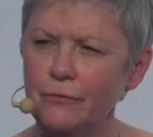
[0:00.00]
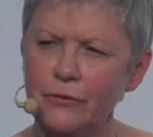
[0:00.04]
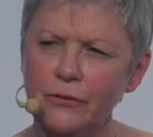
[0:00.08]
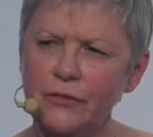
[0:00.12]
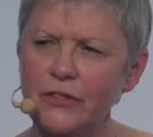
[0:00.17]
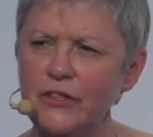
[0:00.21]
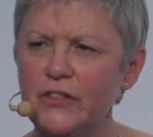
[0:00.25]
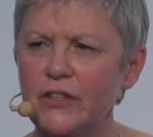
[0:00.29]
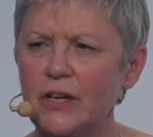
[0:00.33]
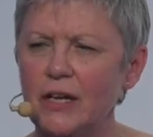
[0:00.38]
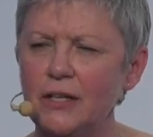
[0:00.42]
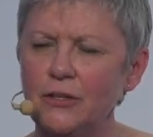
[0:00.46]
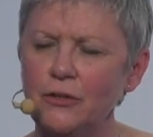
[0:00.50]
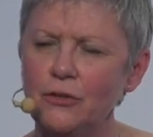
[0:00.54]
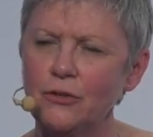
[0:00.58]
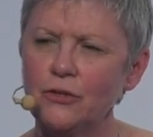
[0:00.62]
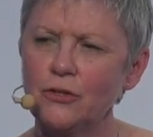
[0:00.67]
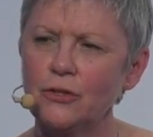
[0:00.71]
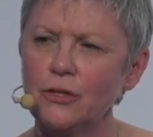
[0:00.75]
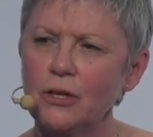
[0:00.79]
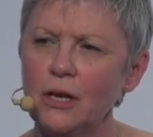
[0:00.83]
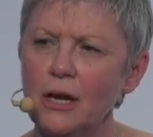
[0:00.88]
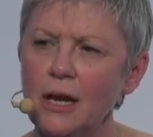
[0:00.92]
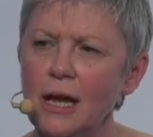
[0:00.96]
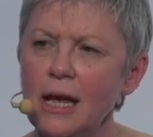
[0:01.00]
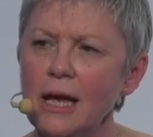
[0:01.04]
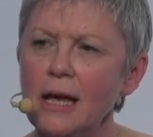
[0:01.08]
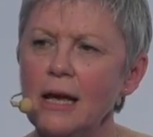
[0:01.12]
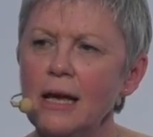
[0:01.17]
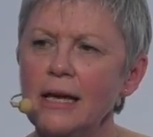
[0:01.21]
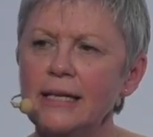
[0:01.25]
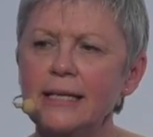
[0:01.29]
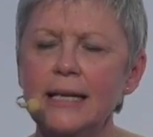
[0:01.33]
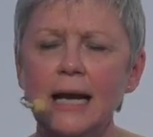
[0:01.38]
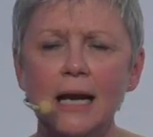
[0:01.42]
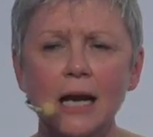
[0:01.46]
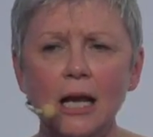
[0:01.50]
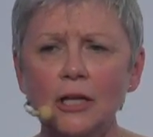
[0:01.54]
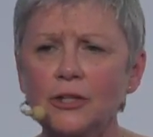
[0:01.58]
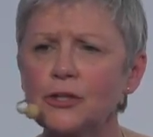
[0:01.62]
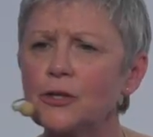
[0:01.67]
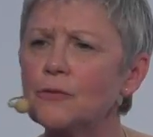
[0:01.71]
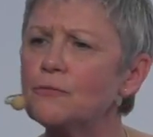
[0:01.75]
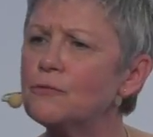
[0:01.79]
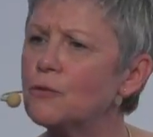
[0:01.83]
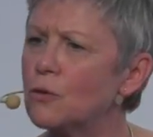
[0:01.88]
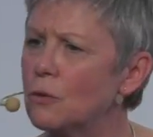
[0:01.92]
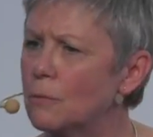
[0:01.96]
of the designers. In a
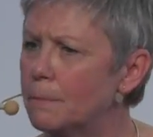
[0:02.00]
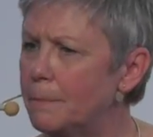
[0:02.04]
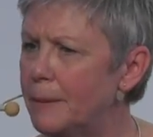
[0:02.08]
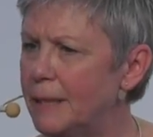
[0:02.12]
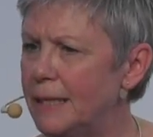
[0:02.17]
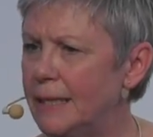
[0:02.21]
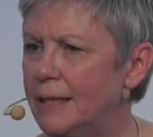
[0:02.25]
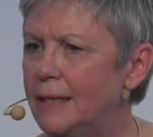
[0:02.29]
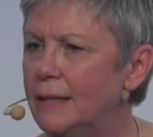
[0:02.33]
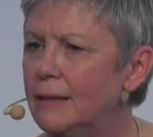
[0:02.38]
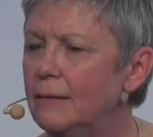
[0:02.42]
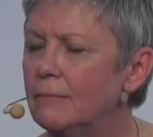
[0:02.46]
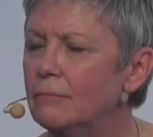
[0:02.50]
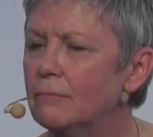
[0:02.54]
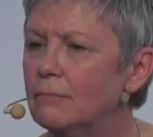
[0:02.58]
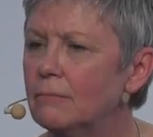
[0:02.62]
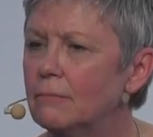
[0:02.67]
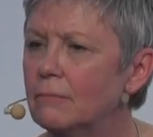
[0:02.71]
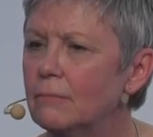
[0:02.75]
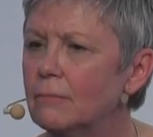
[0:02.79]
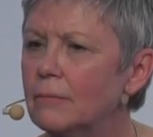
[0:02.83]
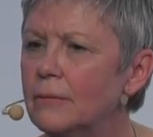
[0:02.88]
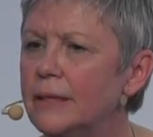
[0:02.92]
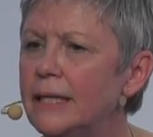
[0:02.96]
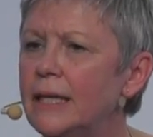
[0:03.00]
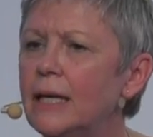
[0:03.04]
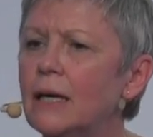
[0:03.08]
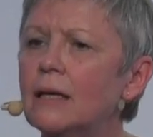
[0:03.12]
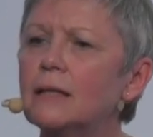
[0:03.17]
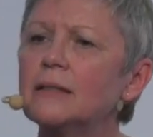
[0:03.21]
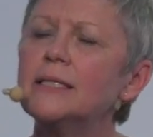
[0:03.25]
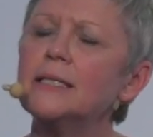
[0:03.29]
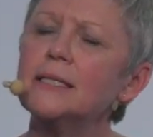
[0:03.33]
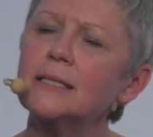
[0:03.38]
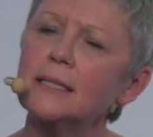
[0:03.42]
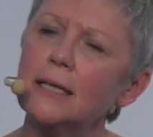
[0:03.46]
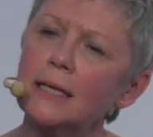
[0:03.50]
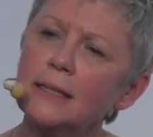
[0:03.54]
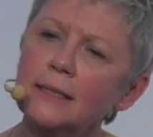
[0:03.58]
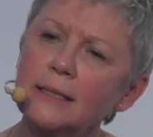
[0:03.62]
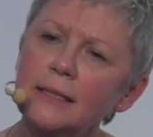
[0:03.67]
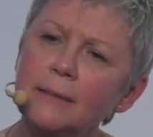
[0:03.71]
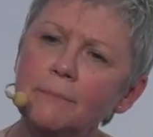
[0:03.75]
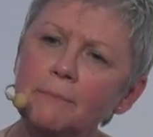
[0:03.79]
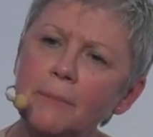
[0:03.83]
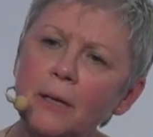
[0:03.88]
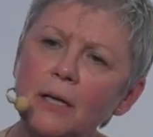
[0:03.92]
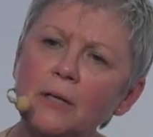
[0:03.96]
lot of companies, there are
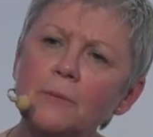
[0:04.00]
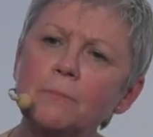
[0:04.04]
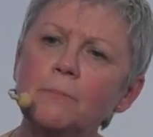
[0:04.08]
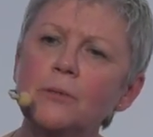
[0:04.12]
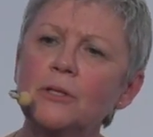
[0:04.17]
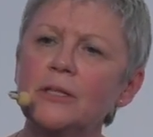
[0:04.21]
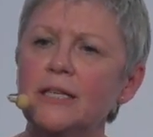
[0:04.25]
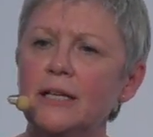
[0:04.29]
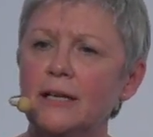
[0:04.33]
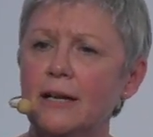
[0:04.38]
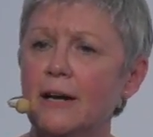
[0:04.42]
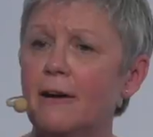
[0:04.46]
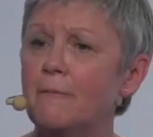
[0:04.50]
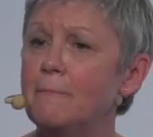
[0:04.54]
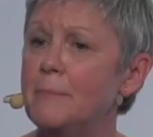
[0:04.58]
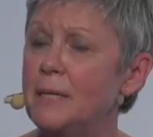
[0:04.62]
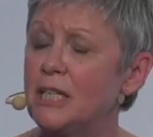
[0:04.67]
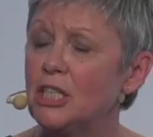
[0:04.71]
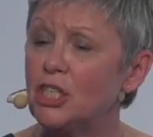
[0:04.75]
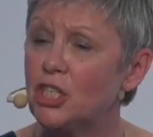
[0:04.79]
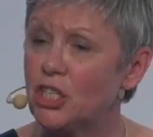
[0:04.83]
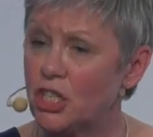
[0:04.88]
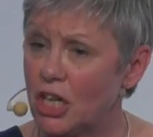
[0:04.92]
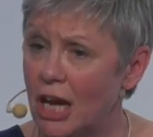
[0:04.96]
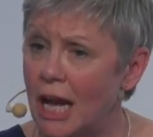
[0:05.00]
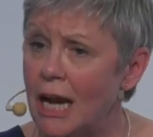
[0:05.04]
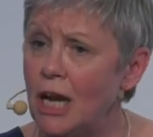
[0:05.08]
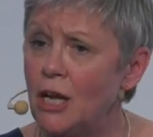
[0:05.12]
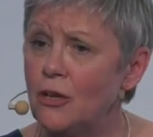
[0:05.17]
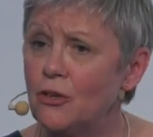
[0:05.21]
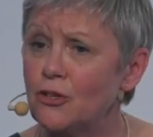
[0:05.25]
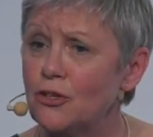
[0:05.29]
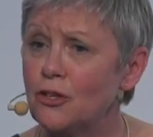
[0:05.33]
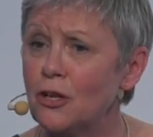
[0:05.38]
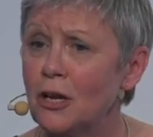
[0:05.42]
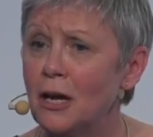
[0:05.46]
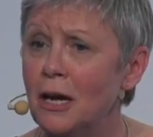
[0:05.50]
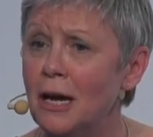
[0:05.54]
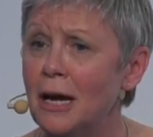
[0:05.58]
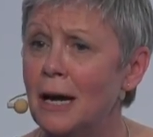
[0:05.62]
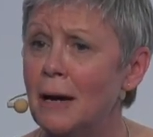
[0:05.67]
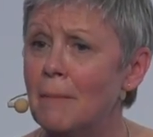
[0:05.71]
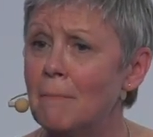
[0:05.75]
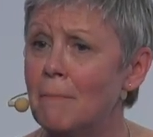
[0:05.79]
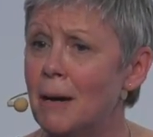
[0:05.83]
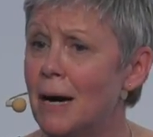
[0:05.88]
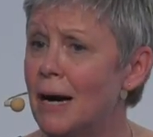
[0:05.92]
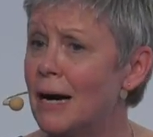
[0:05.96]
design departments that are being challenged
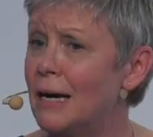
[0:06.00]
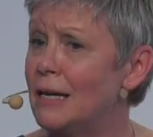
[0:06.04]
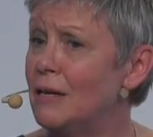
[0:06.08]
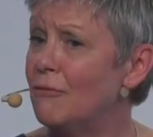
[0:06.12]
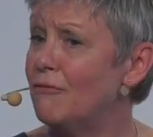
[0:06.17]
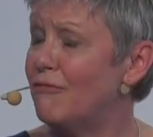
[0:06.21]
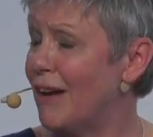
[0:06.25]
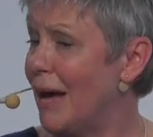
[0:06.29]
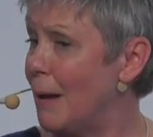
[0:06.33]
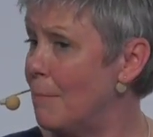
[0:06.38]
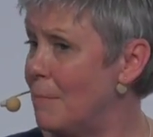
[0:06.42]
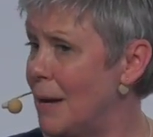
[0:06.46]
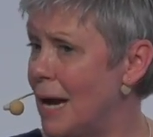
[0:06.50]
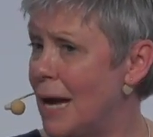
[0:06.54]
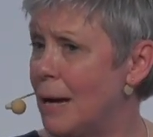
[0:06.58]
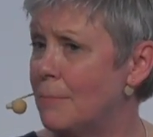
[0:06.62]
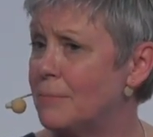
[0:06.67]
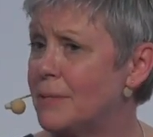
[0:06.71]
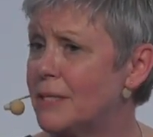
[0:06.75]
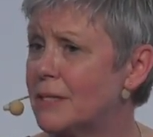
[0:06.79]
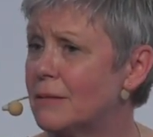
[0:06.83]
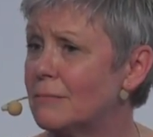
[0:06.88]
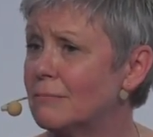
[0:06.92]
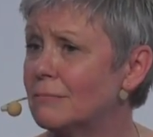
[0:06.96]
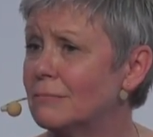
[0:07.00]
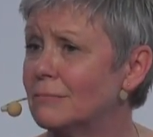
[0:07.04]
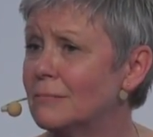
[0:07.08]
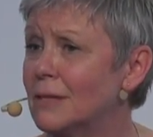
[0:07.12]
by Fab Labs.